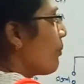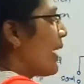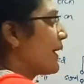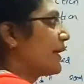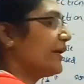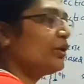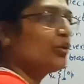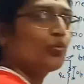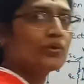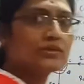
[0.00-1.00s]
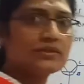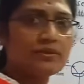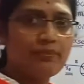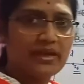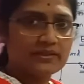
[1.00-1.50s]
migrate towards
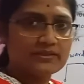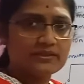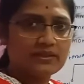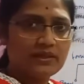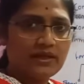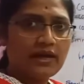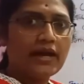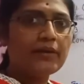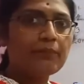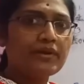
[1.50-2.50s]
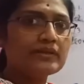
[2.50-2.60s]
the base, and